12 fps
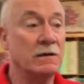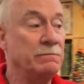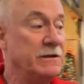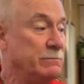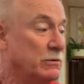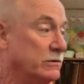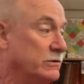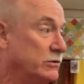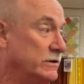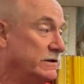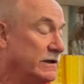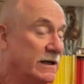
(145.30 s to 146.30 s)
people
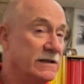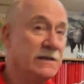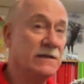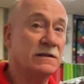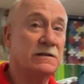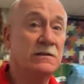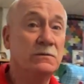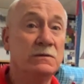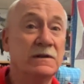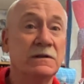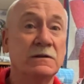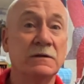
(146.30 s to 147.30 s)
could not get to
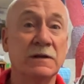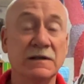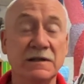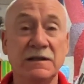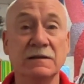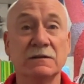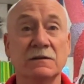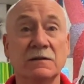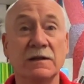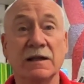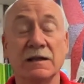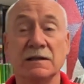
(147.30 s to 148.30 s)
their dealer
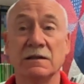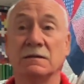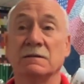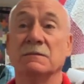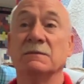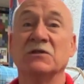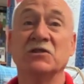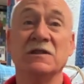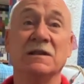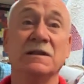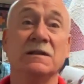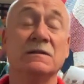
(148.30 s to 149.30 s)
and get
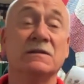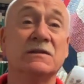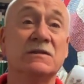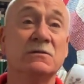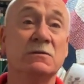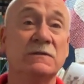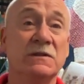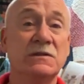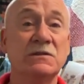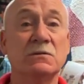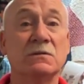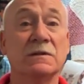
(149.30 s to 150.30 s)
machines
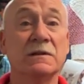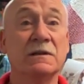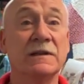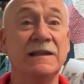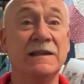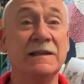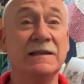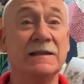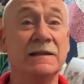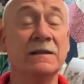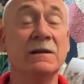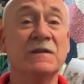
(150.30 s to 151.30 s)
serviced or
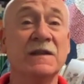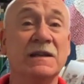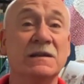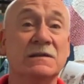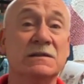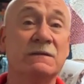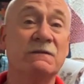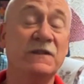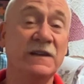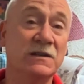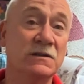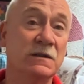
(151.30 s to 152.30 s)
little things
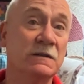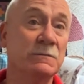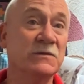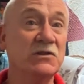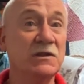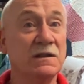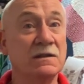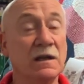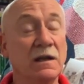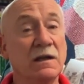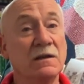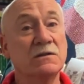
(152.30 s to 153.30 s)
fixed on their machine.
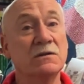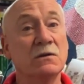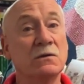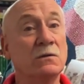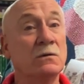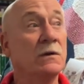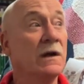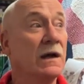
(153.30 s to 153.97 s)
So